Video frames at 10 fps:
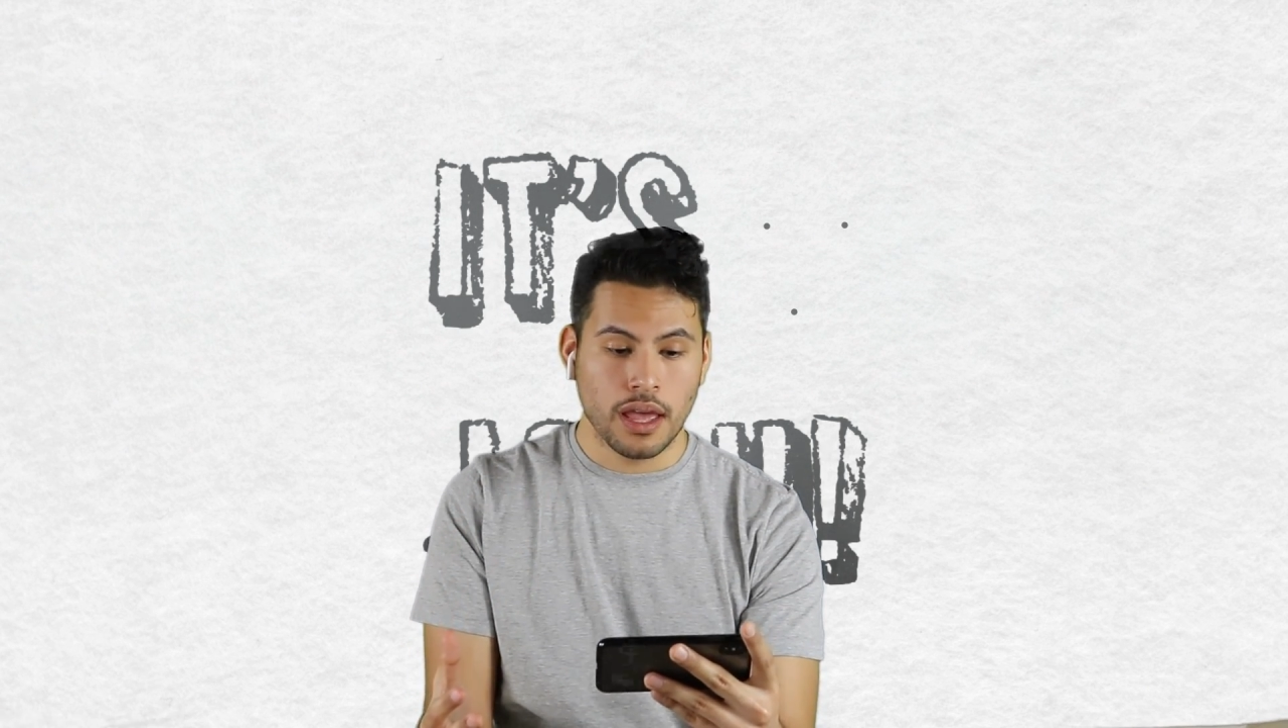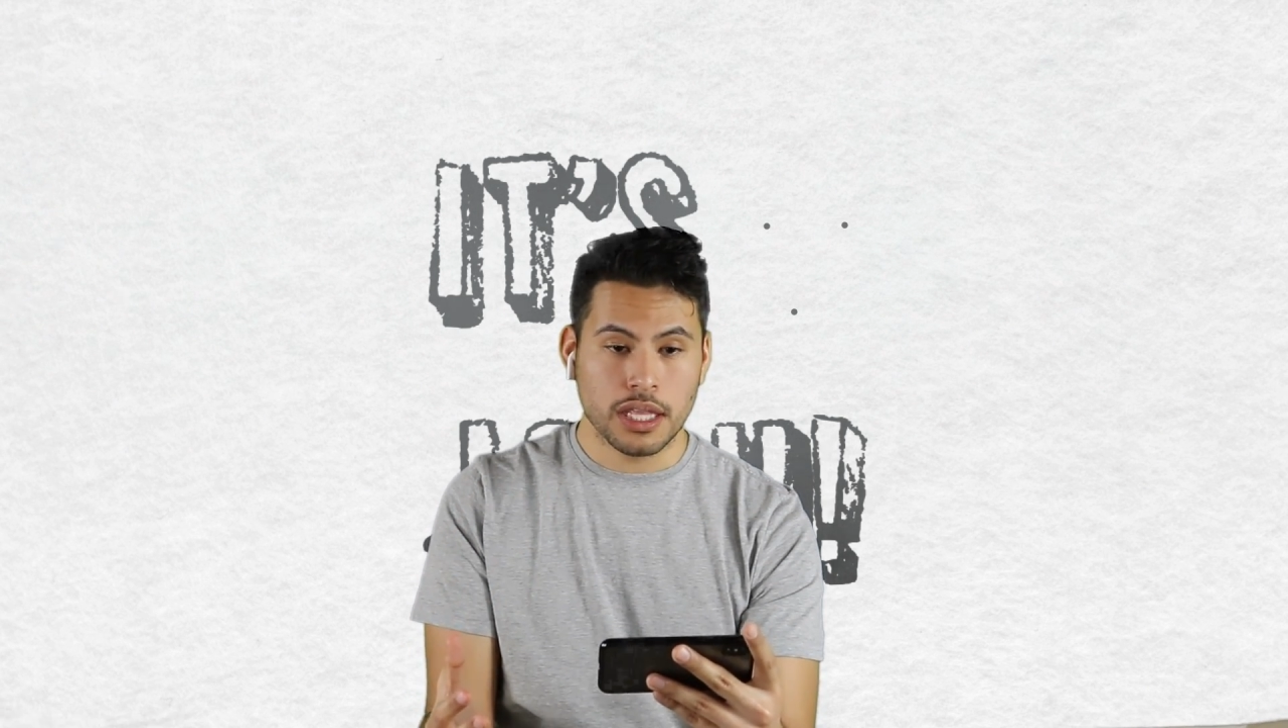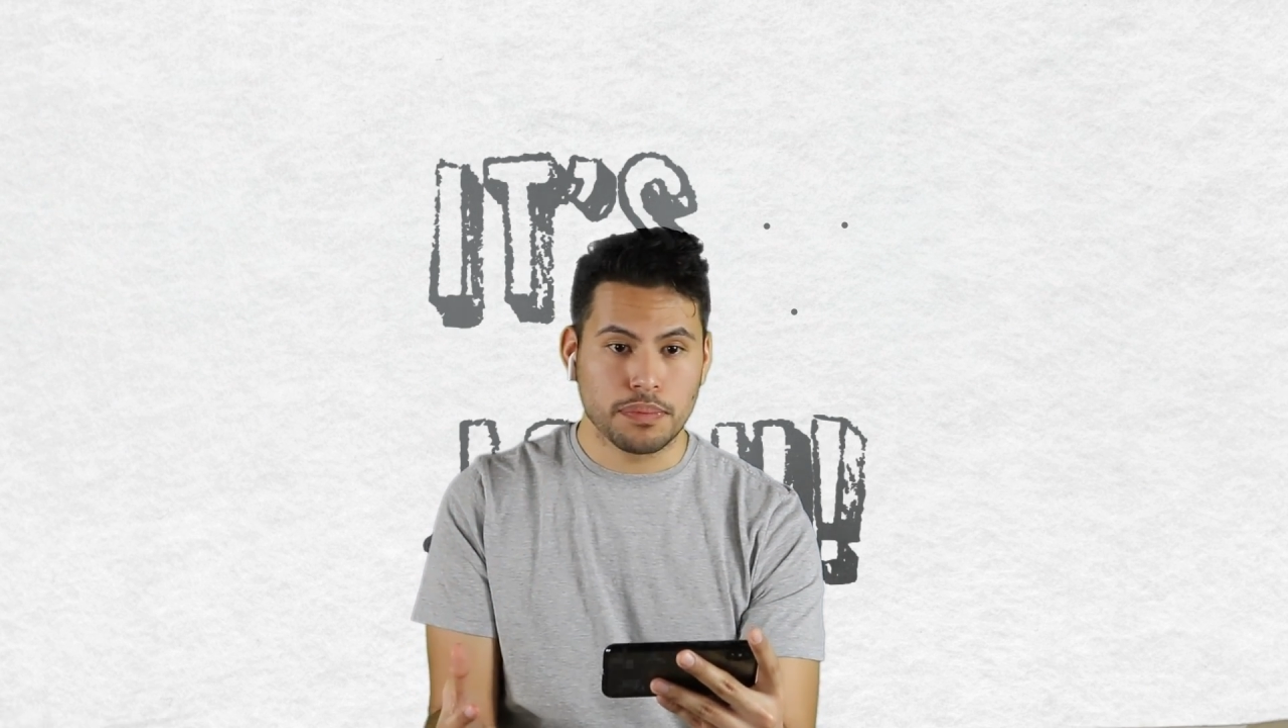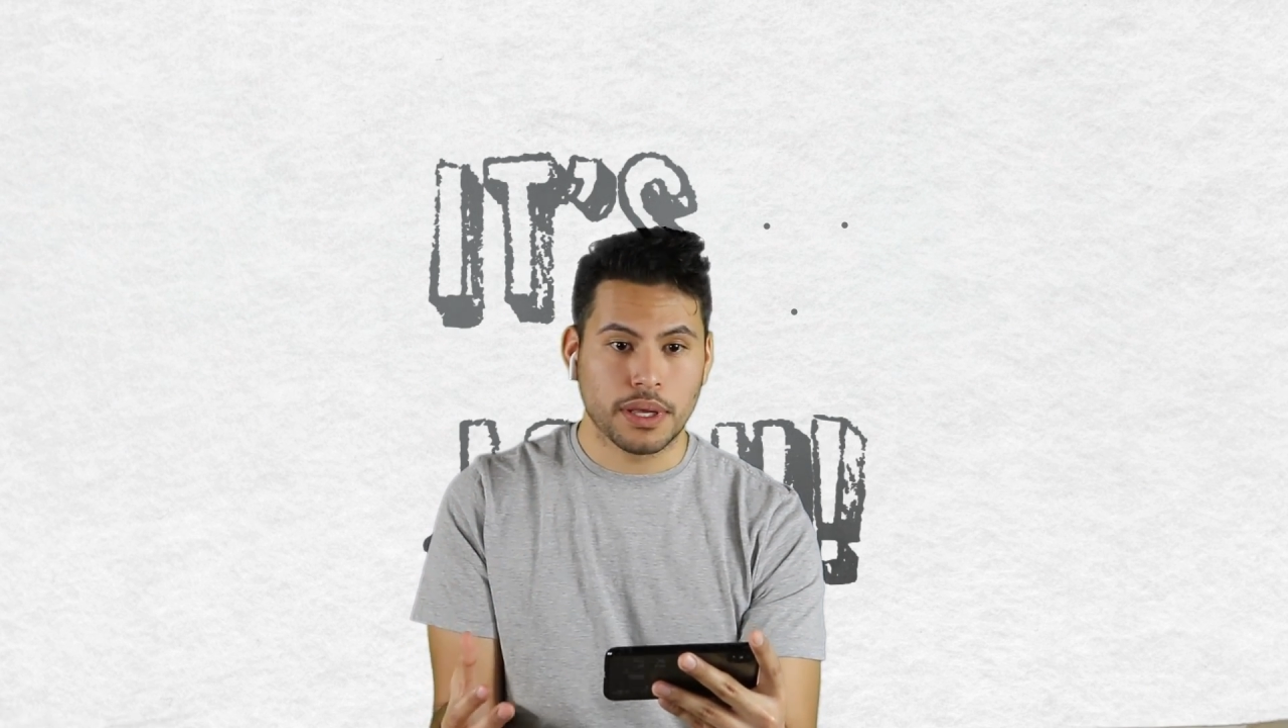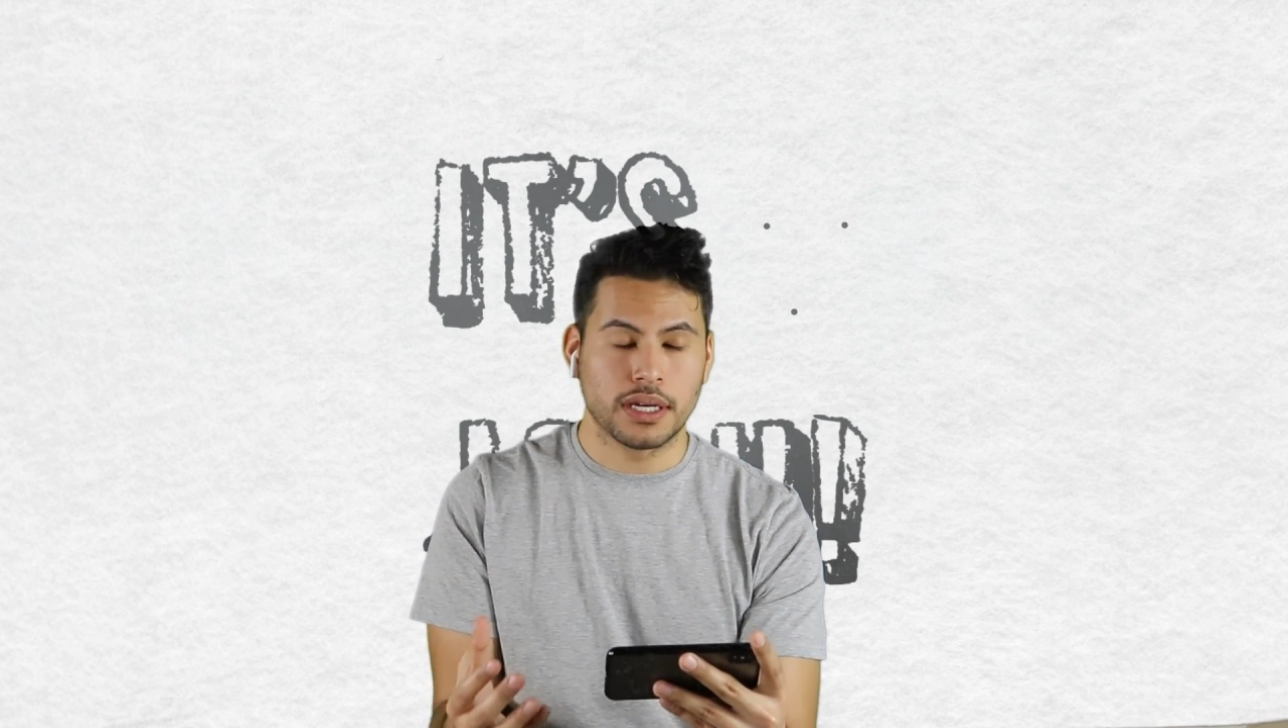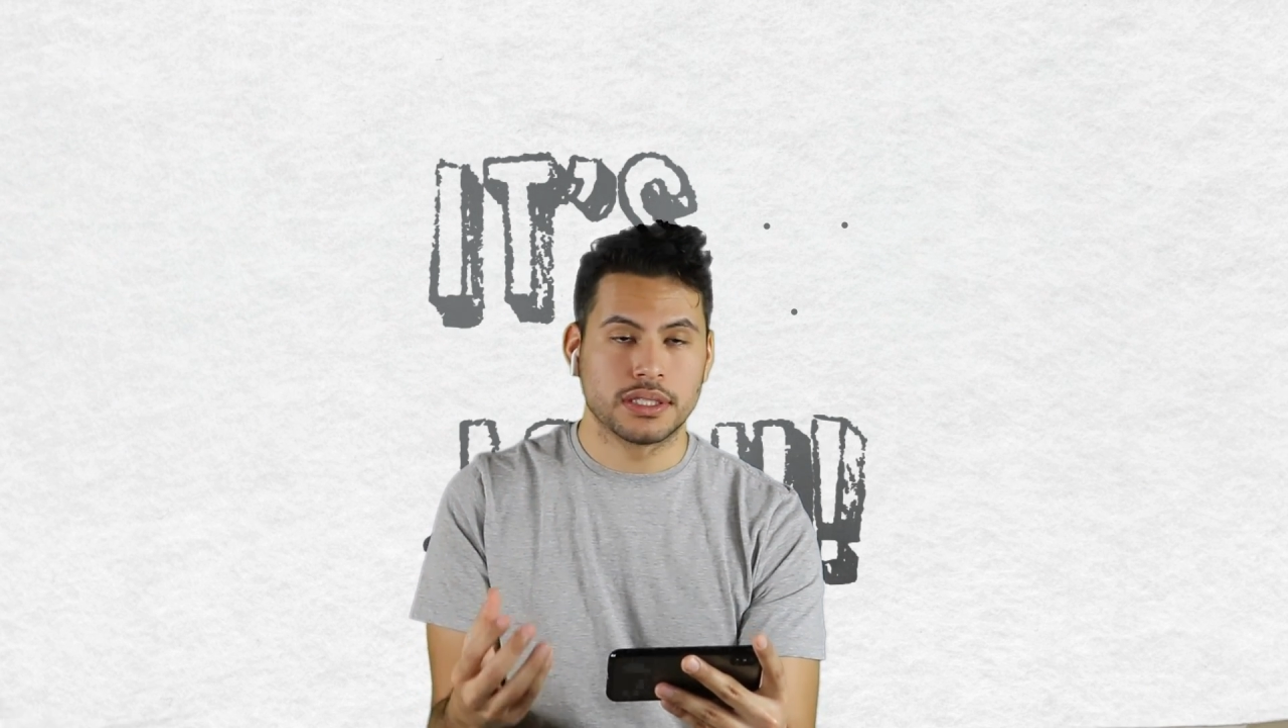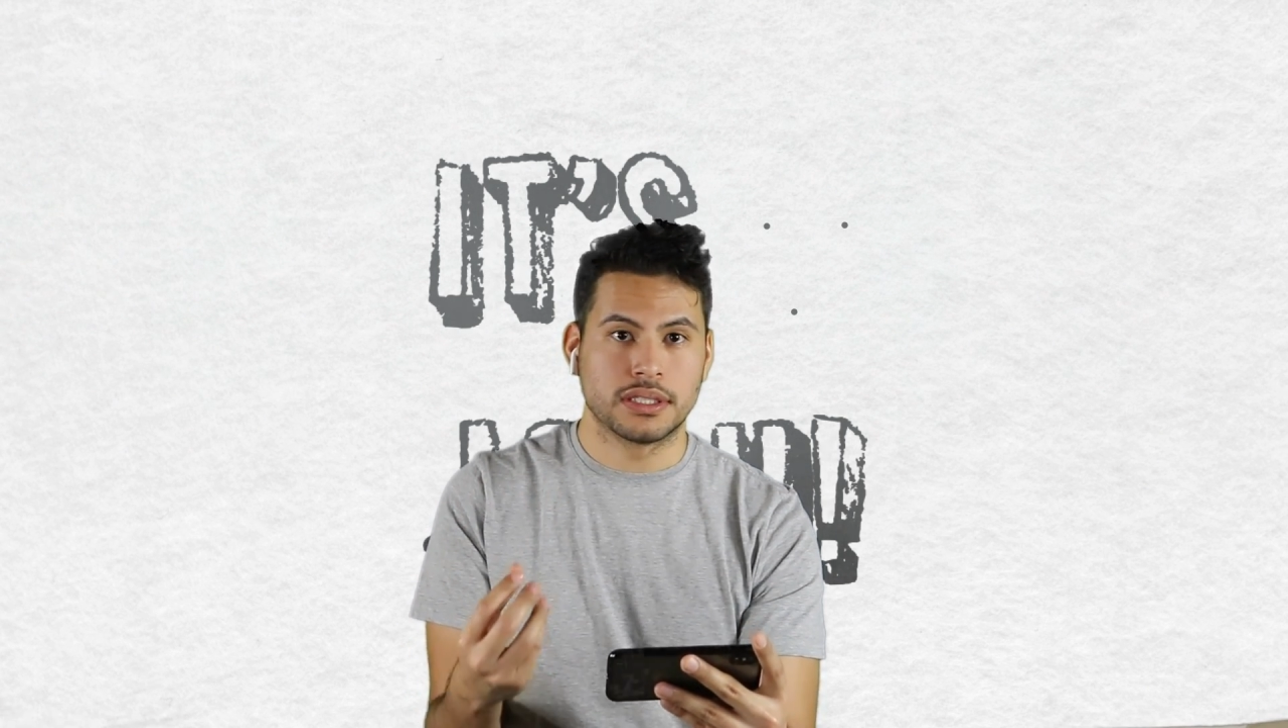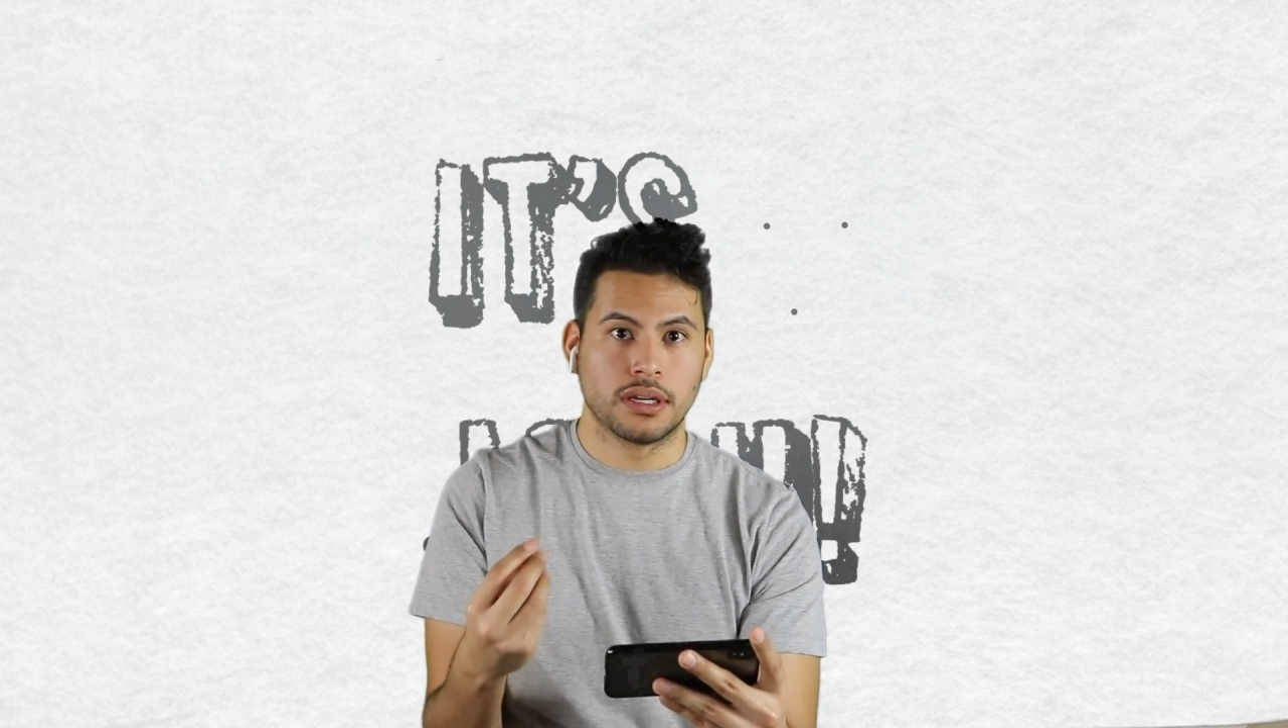is because